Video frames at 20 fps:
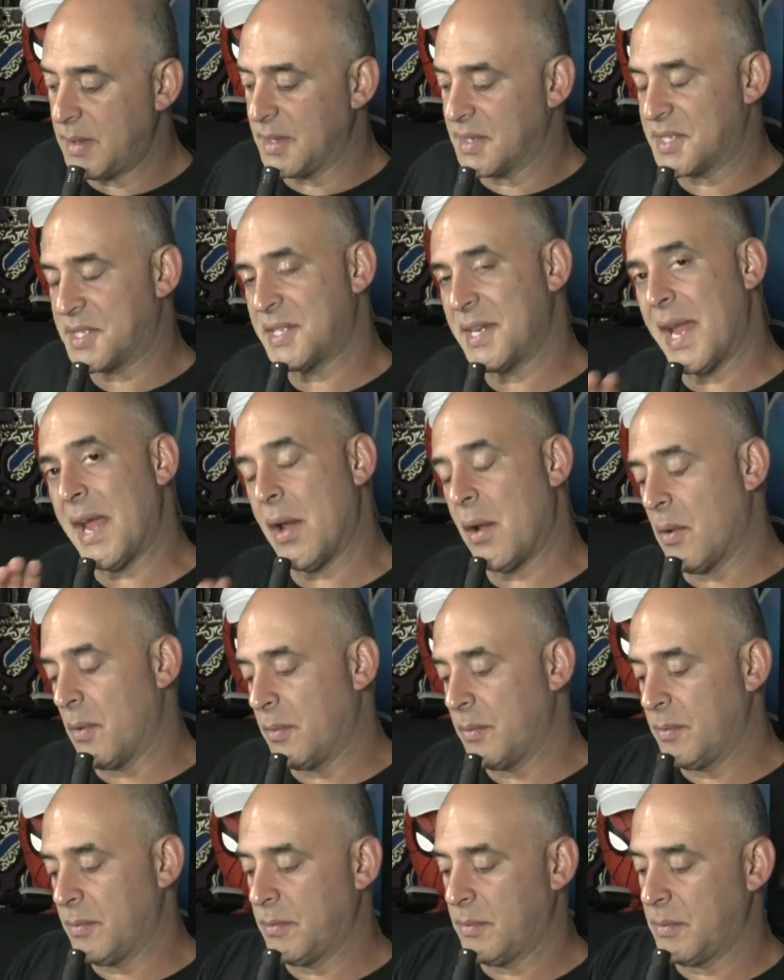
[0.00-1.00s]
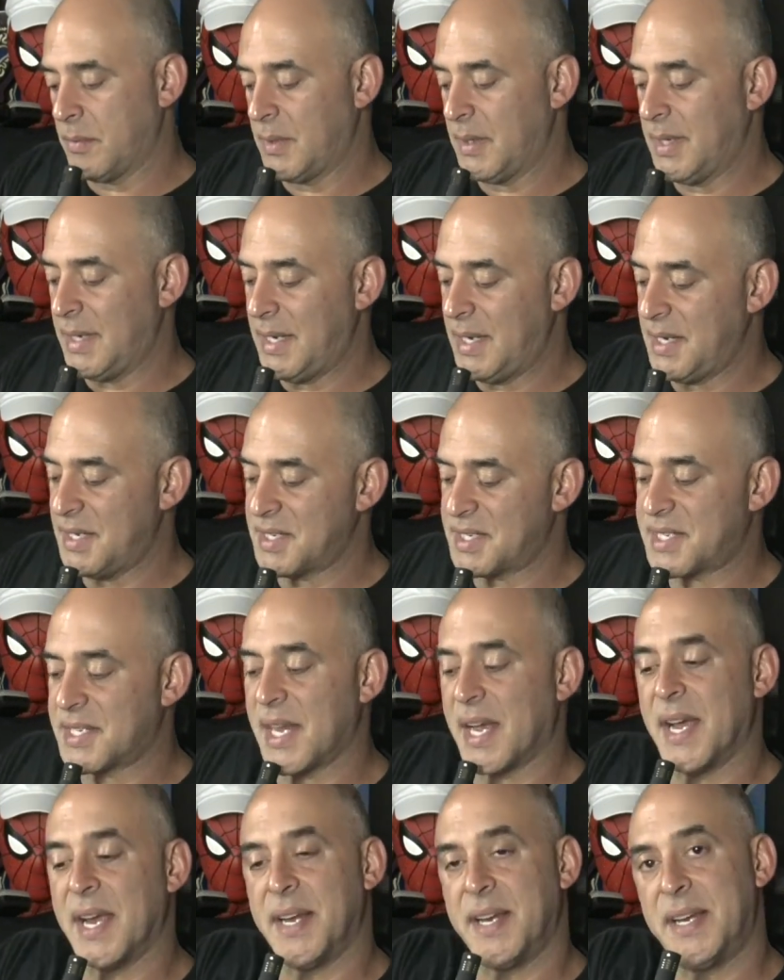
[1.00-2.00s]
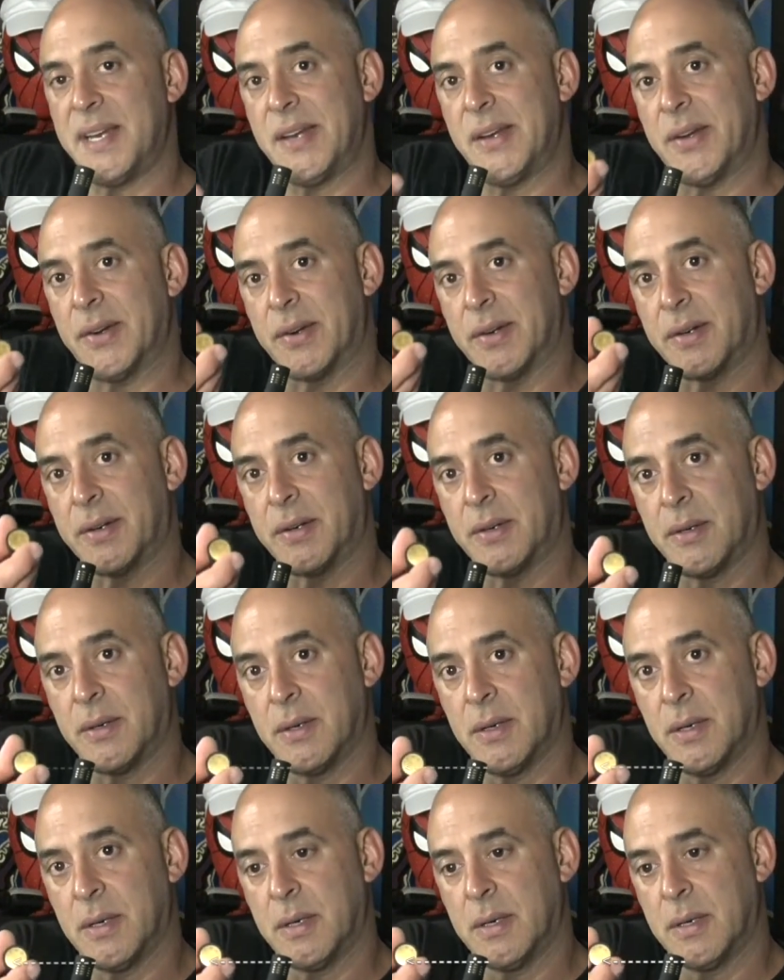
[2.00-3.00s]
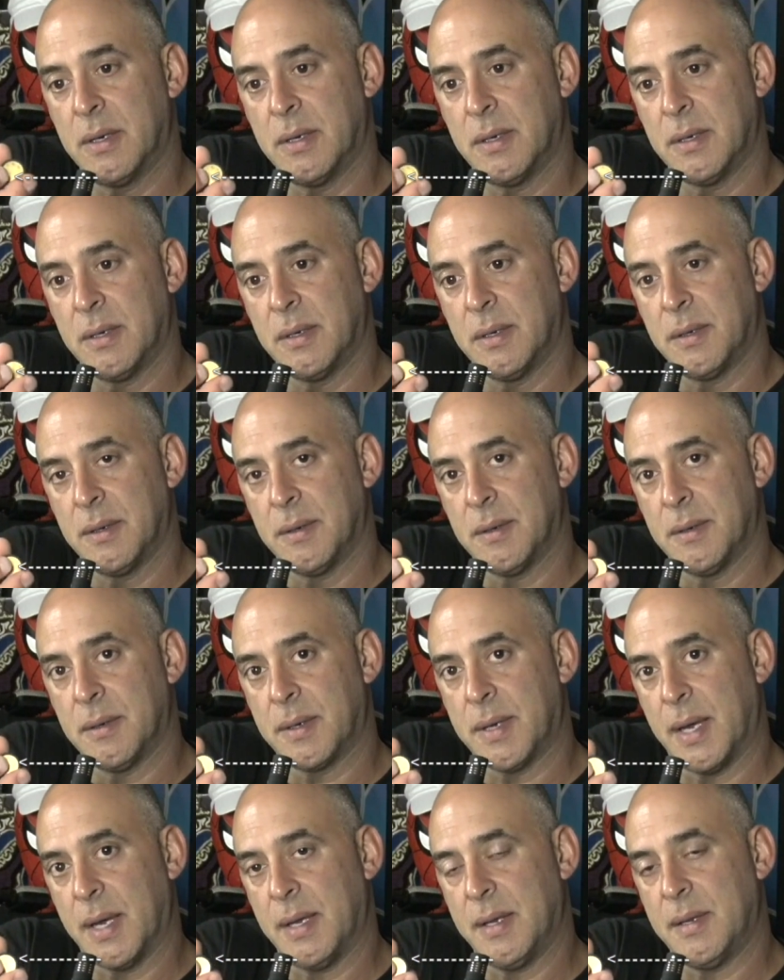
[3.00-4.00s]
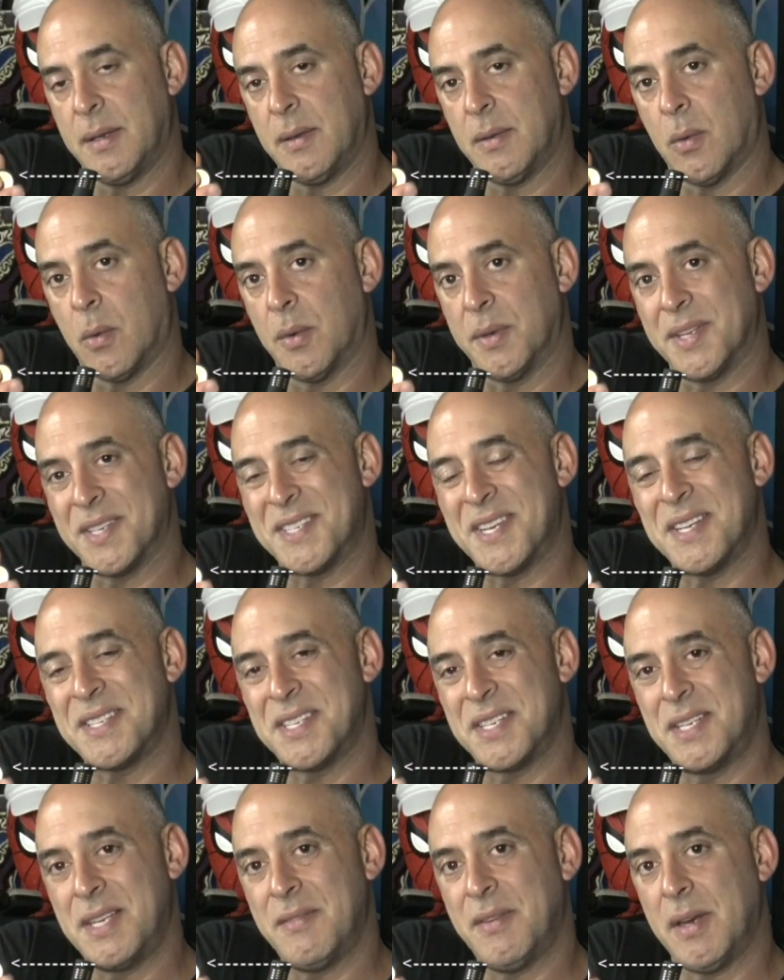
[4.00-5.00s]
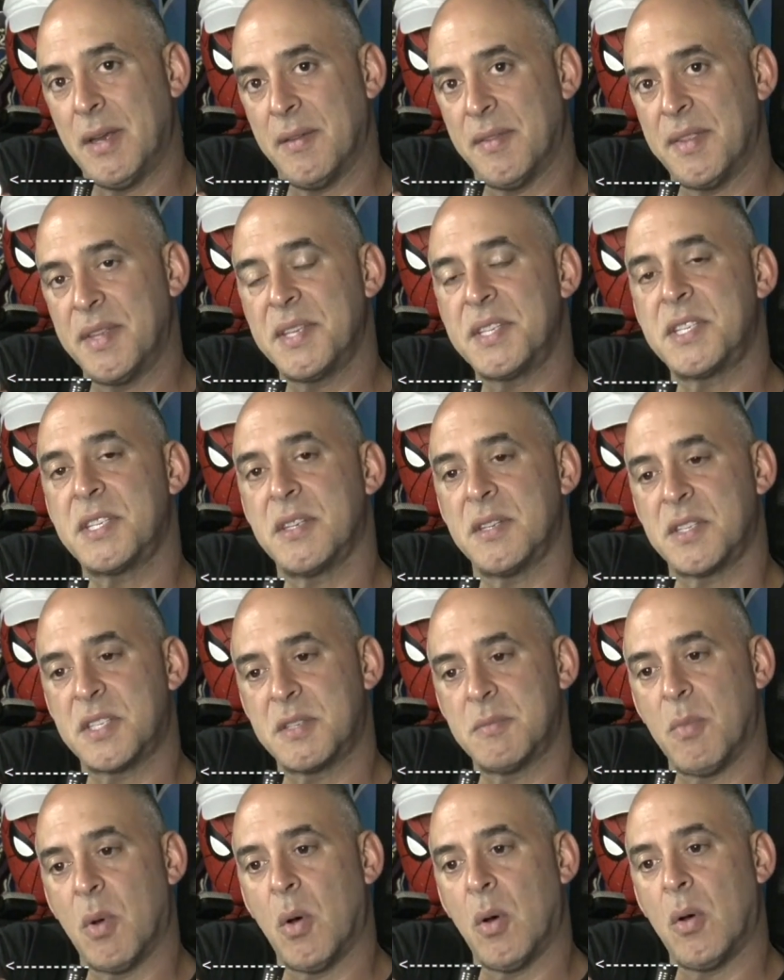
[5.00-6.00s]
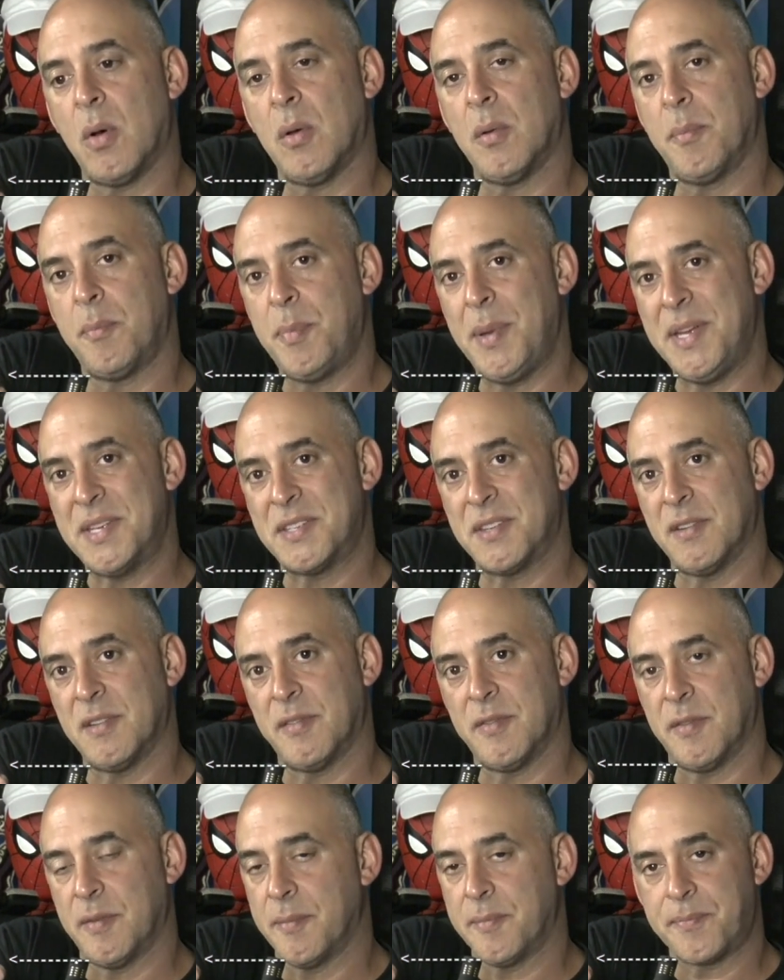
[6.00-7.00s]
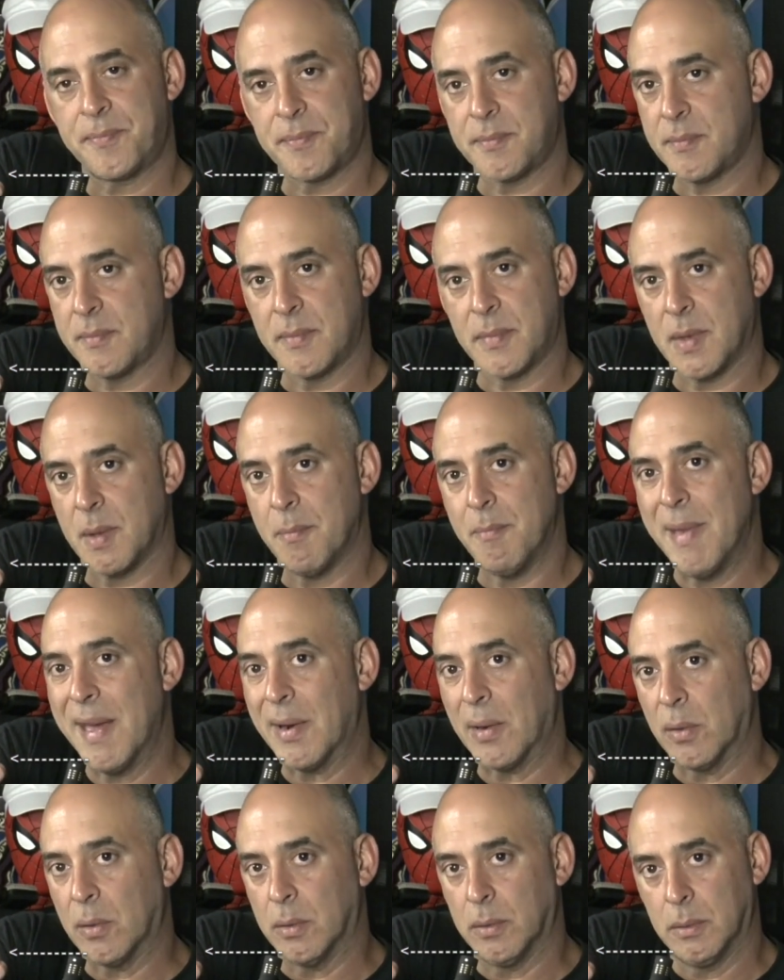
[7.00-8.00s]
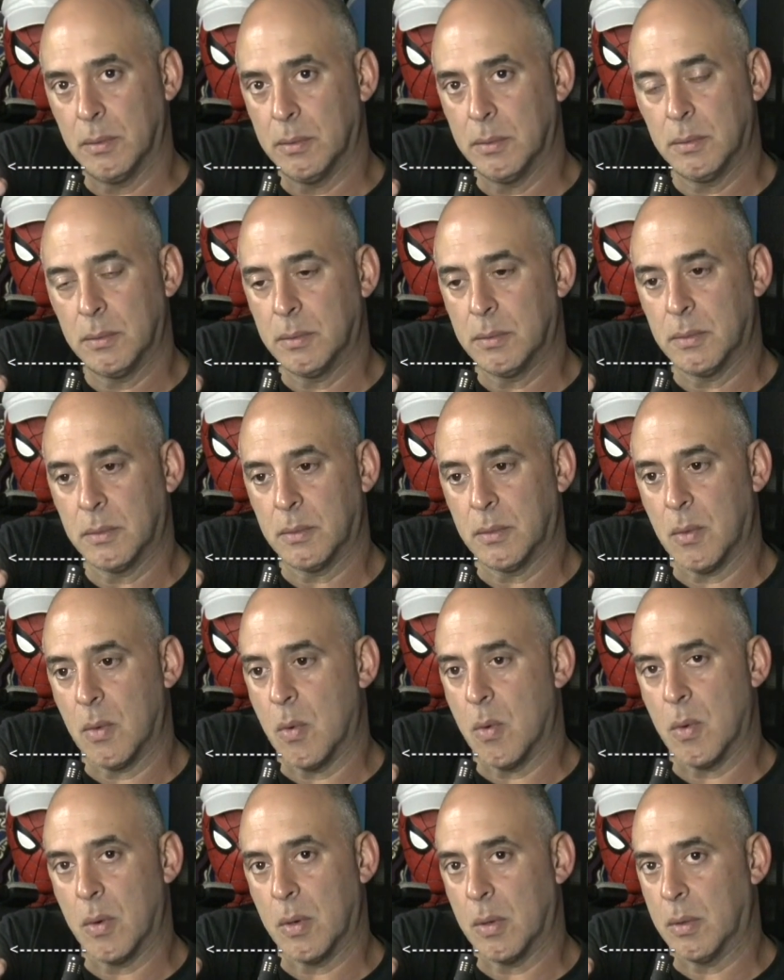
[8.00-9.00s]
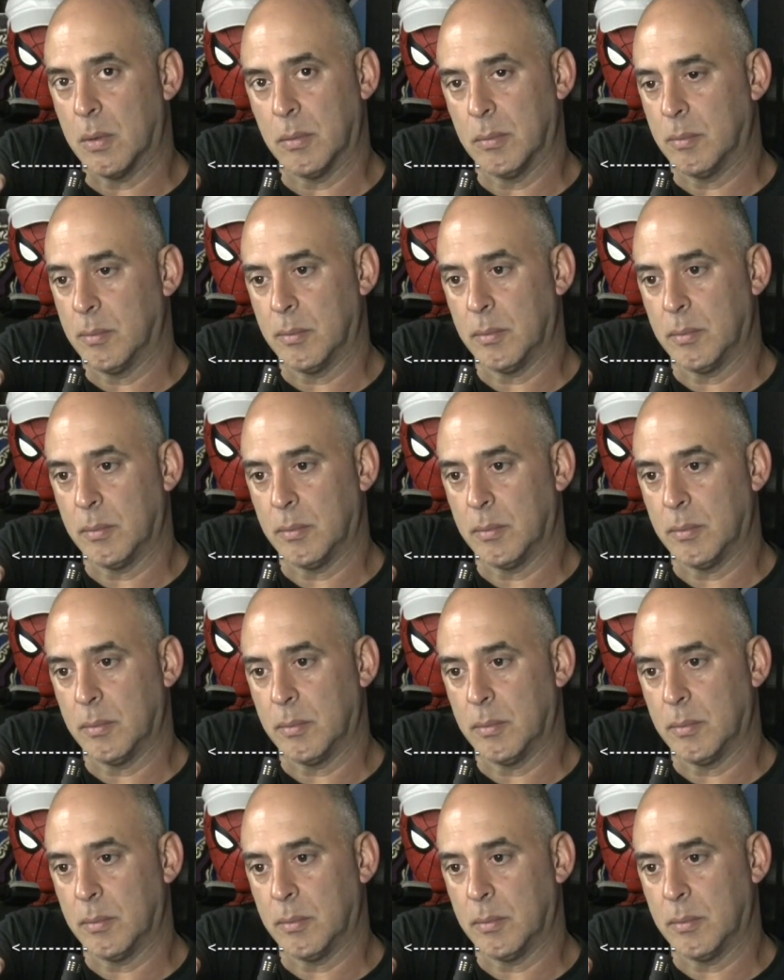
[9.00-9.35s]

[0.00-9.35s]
The sound inside here, okay, or the sensitivity of this small piece of metal or